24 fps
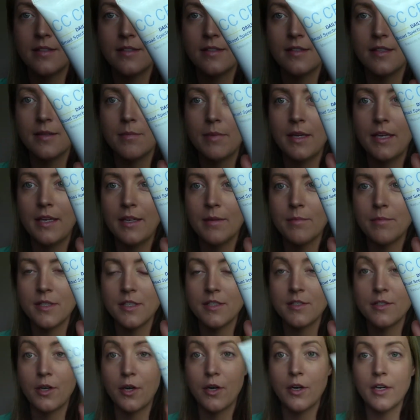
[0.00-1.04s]
is the medium to
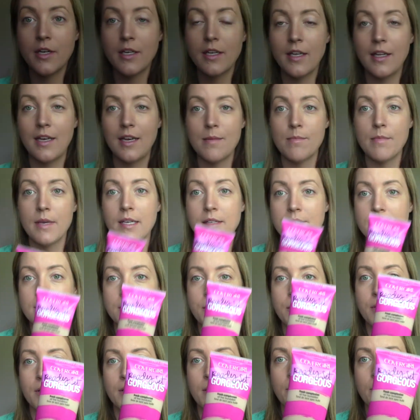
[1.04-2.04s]
dark, and I mixed it with a